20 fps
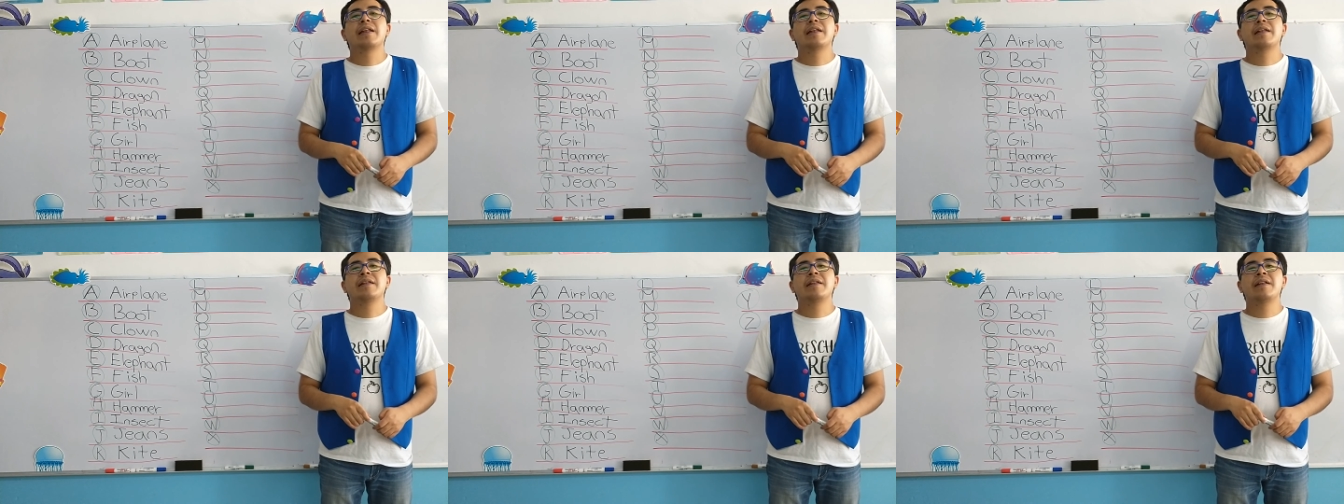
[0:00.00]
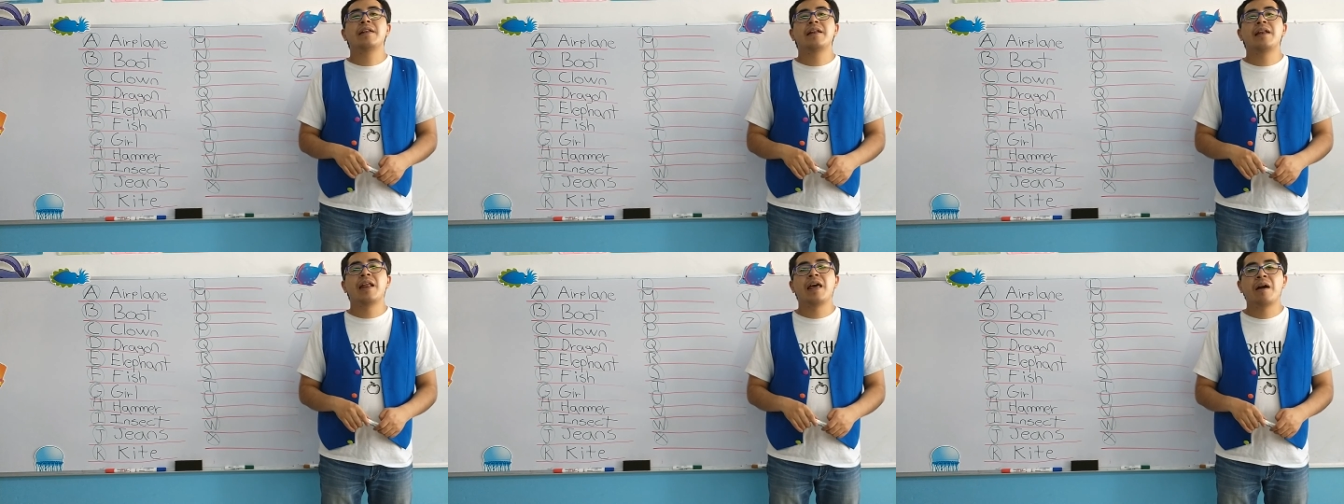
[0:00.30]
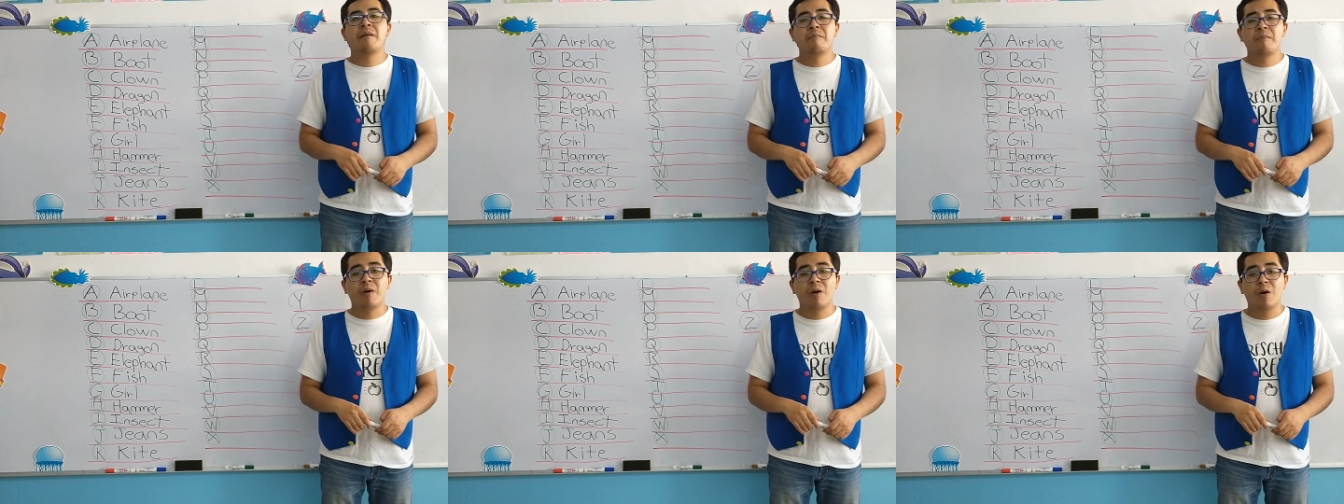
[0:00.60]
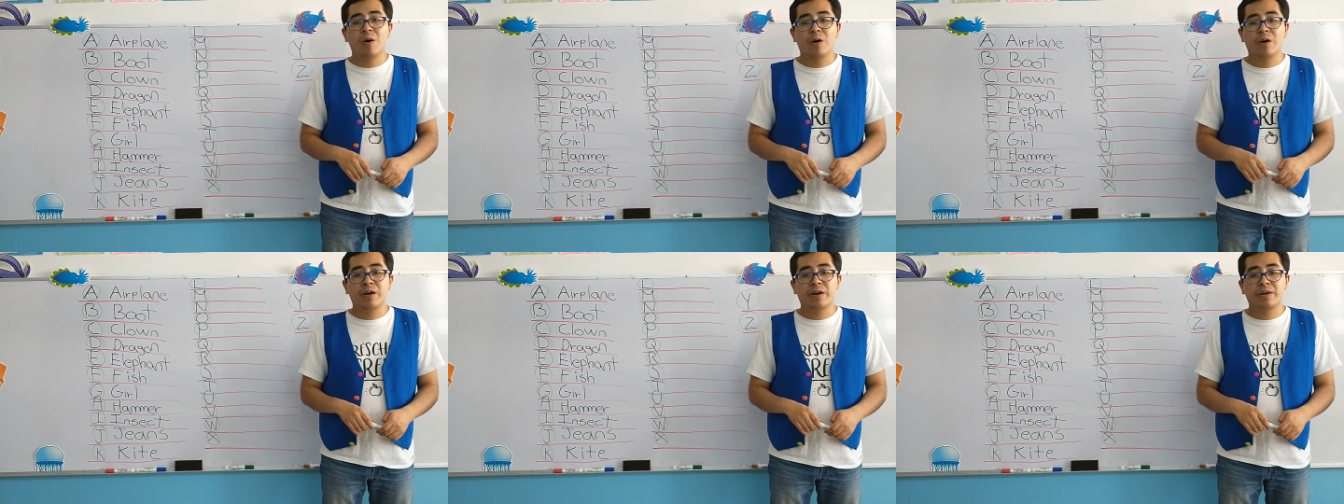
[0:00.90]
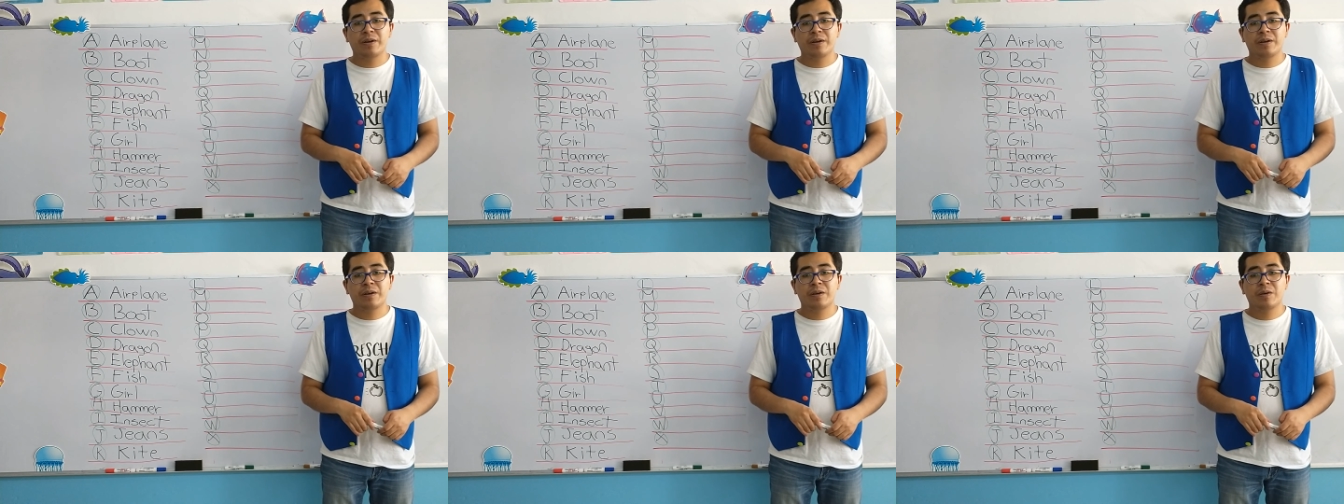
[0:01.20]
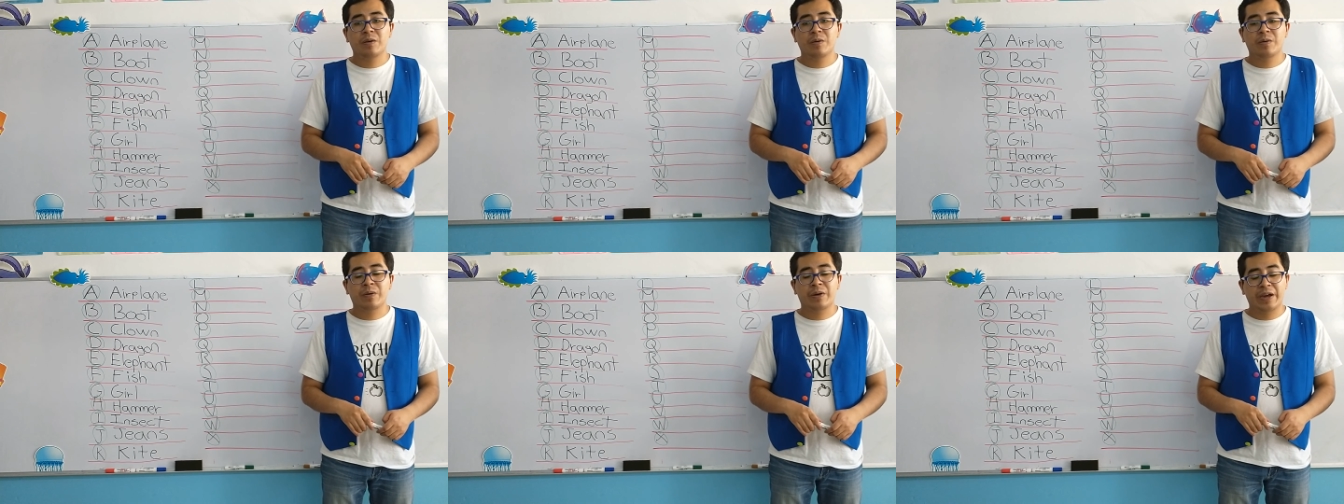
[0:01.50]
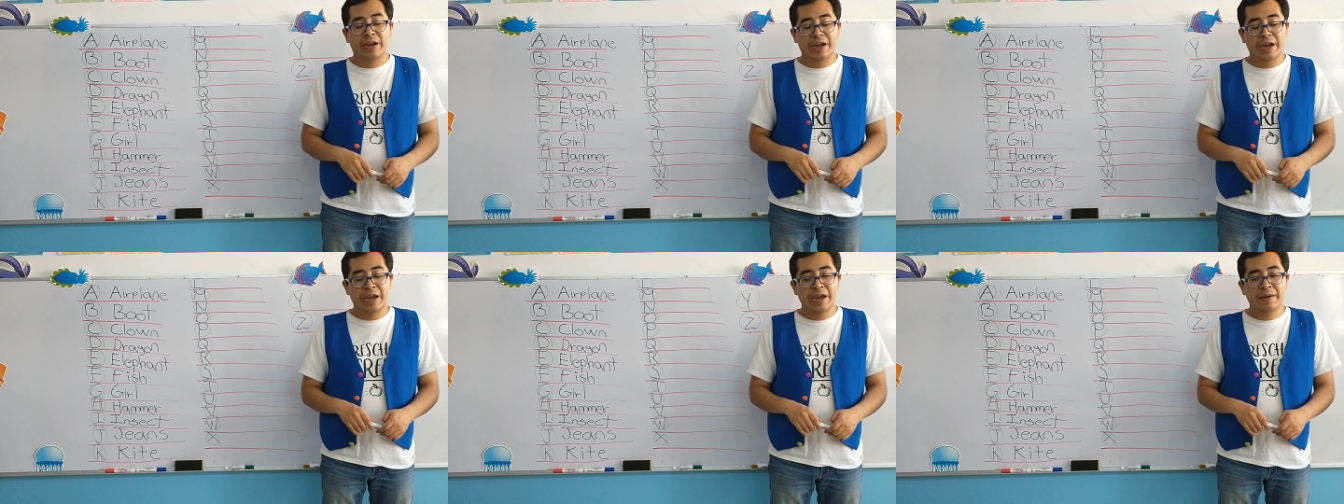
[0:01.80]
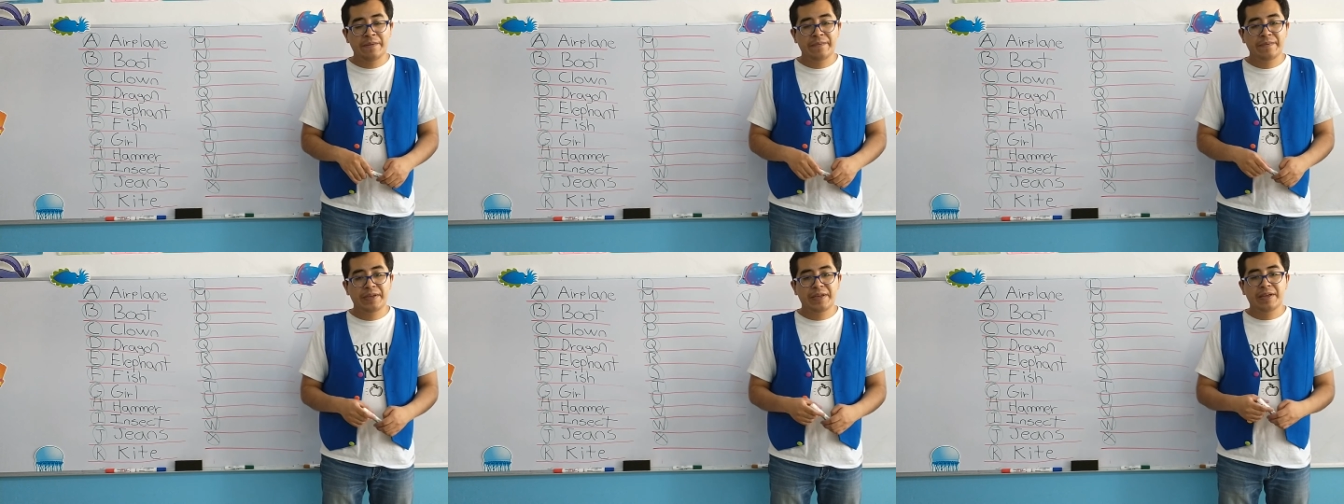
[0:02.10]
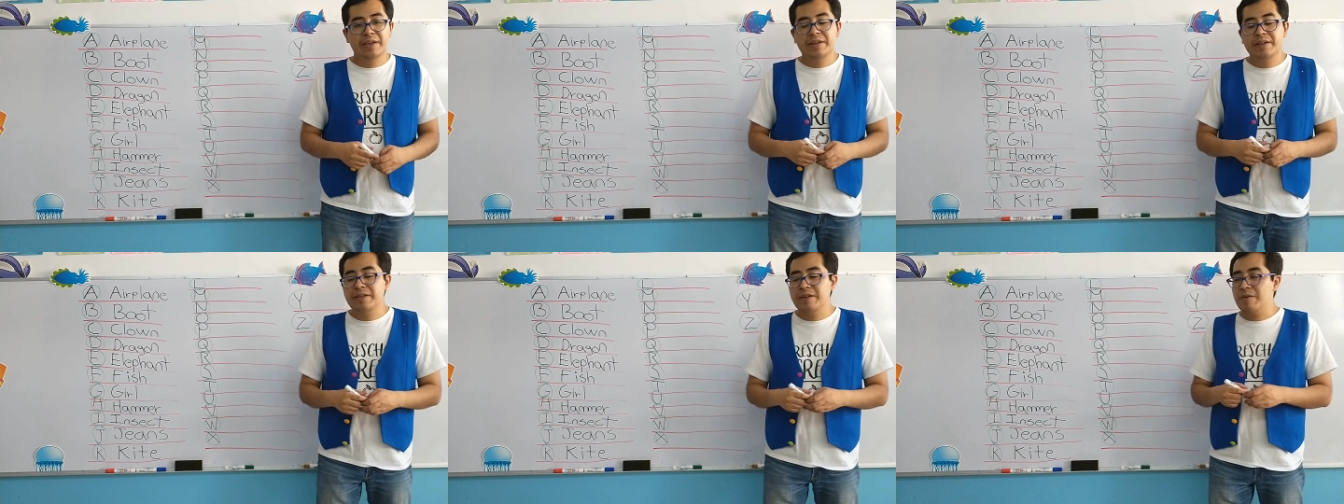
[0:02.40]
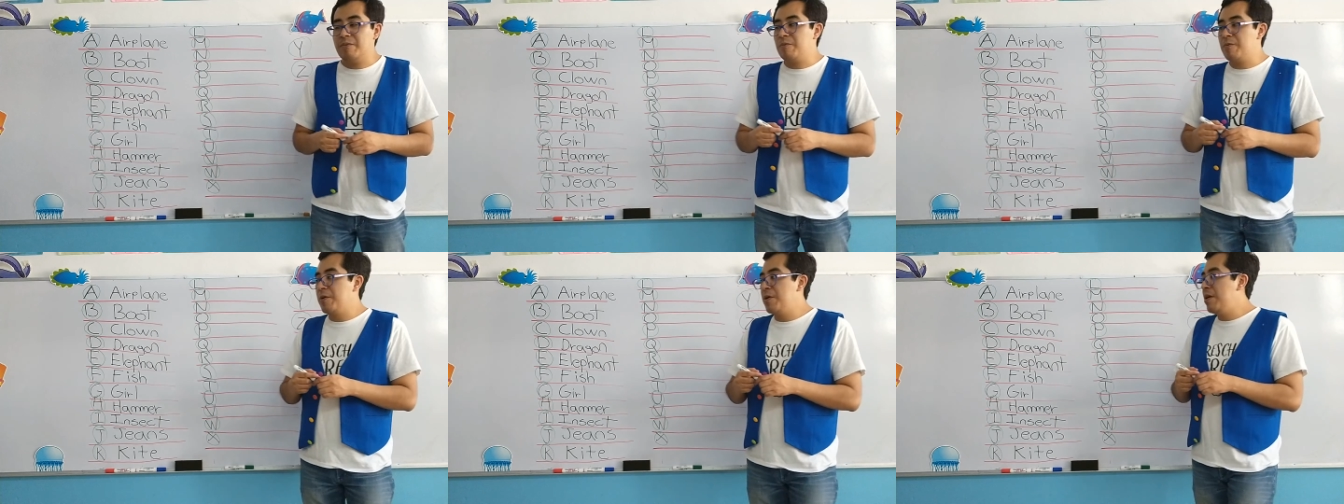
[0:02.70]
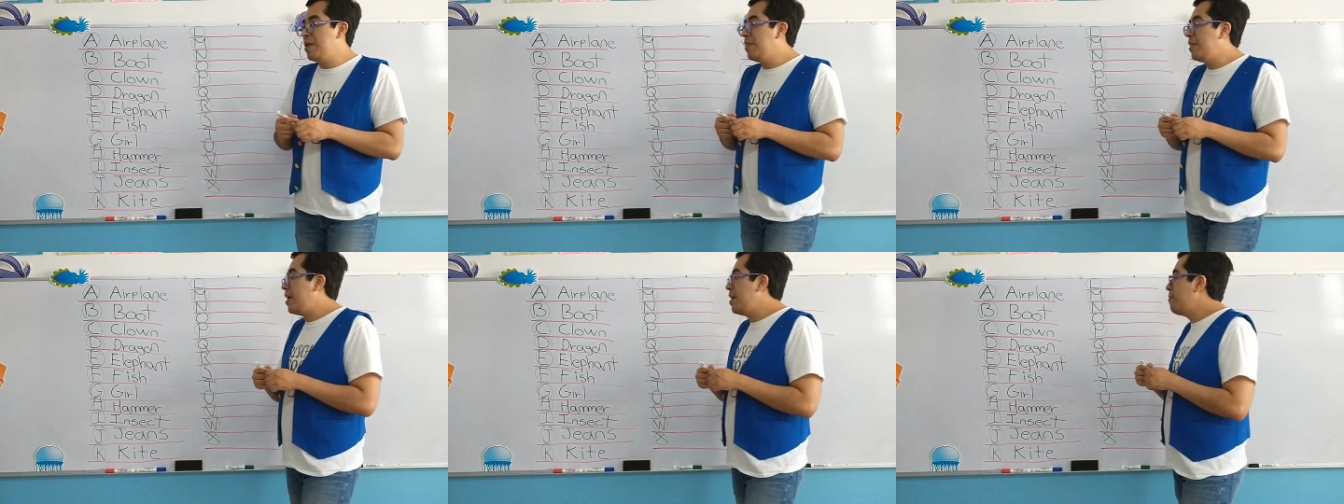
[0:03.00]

lemon. Okay? The word